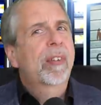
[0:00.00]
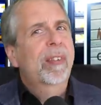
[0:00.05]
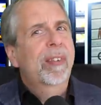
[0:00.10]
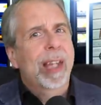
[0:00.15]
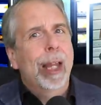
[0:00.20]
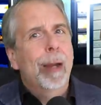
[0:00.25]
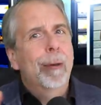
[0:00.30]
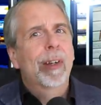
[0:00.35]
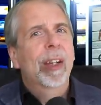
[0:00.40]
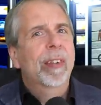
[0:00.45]

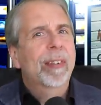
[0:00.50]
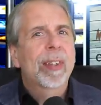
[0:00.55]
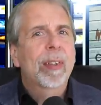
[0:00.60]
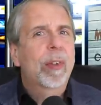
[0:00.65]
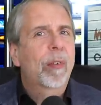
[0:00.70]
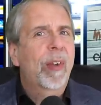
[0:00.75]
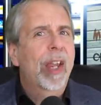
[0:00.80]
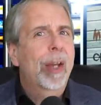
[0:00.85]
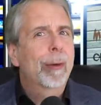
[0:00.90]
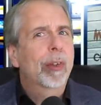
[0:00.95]
serious
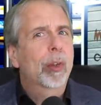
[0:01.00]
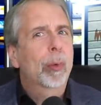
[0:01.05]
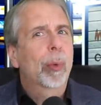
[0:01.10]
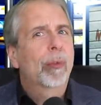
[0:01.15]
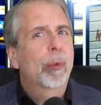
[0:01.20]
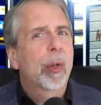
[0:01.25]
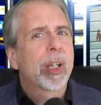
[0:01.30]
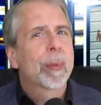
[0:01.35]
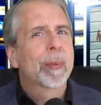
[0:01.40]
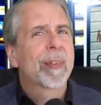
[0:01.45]
interference
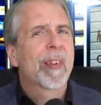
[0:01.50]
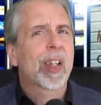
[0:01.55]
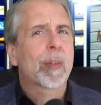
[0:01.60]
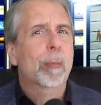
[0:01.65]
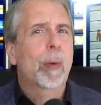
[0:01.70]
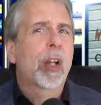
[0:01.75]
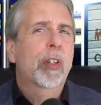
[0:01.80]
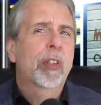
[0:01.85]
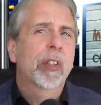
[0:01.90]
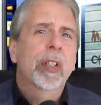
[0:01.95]
with freedom of
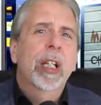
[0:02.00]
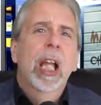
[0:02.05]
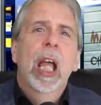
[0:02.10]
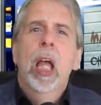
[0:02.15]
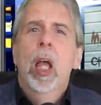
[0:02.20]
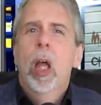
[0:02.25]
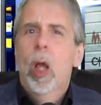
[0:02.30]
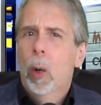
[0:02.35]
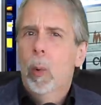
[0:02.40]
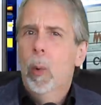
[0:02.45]
expression,
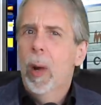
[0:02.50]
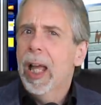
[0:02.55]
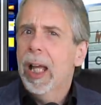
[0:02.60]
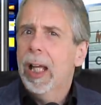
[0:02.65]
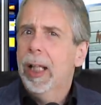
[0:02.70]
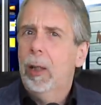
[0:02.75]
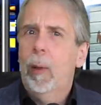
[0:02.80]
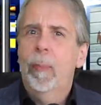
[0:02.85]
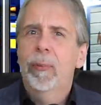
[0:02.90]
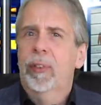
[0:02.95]

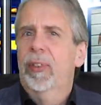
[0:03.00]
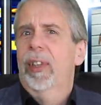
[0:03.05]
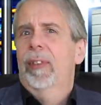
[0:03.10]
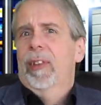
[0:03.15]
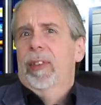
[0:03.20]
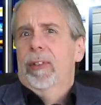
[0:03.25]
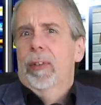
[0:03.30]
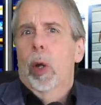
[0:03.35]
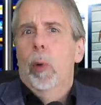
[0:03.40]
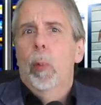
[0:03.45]
well, obviously
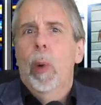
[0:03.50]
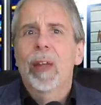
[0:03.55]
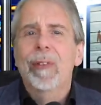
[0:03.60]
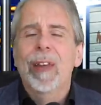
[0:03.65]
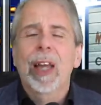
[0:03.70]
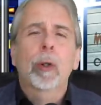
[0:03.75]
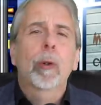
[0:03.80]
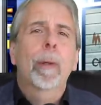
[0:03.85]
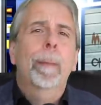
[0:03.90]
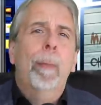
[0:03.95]
there's no way
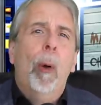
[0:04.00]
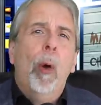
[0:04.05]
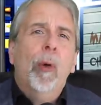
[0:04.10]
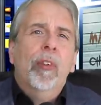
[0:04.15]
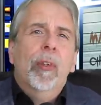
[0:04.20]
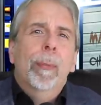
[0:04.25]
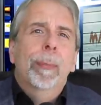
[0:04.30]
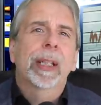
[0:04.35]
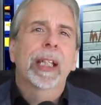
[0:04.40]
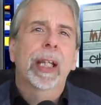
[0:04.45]
that could
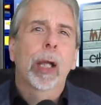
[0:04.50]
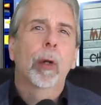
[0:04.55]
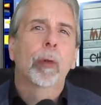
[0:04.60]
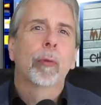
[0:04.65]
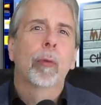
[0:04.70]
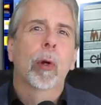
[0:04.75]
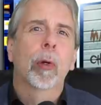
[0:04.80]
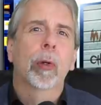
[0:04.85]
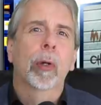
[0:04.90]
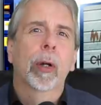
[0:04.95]
possibly go
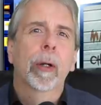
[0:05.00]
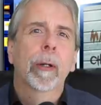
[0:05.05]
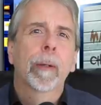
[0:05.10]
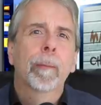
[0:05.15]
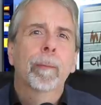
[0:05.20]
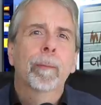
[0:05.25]
wrong.